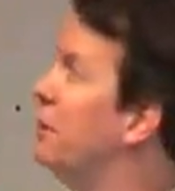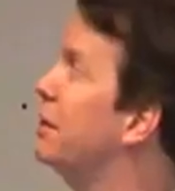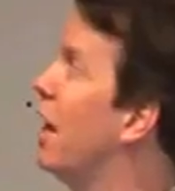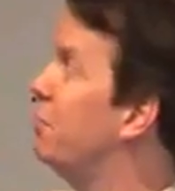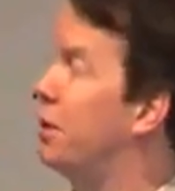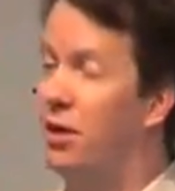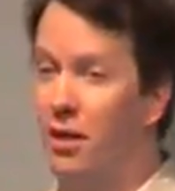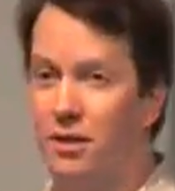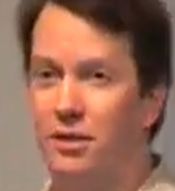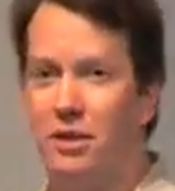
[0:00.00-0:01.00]
it is not
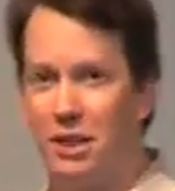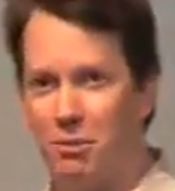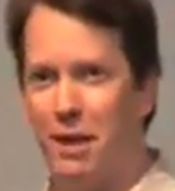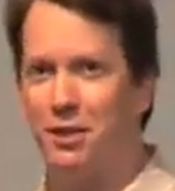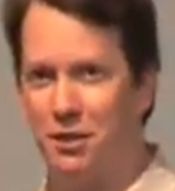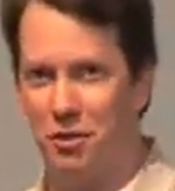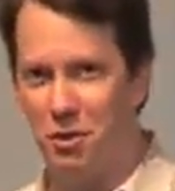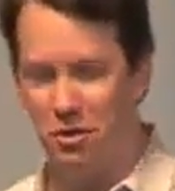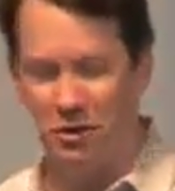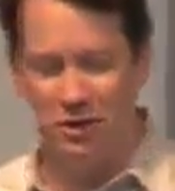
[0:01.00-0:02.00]
because of the expansion of the
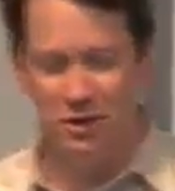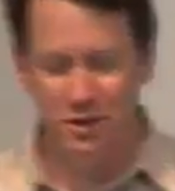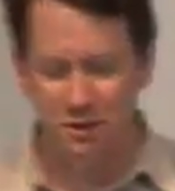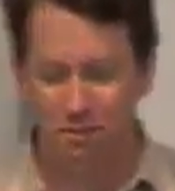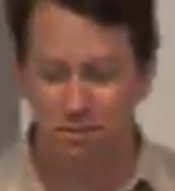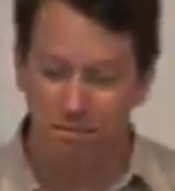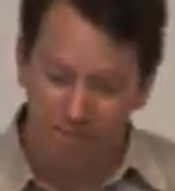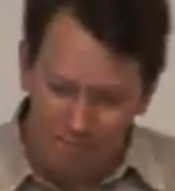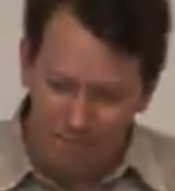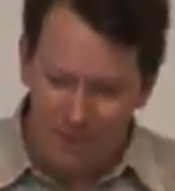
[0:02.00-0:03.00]
universe.
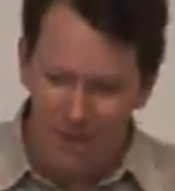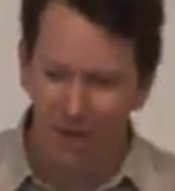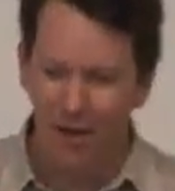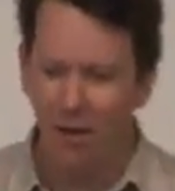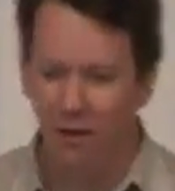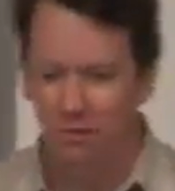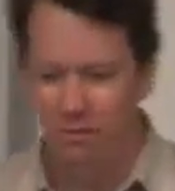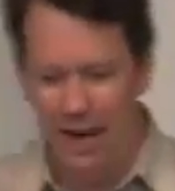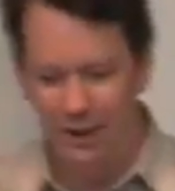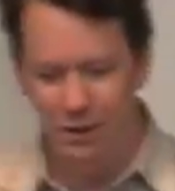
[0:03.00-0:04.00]
There are other
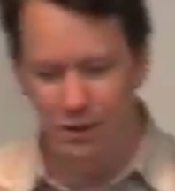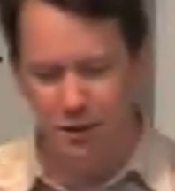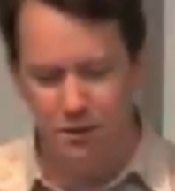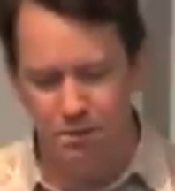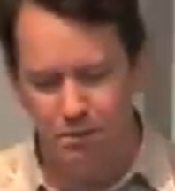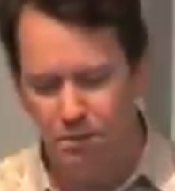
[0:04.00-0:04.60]
answers.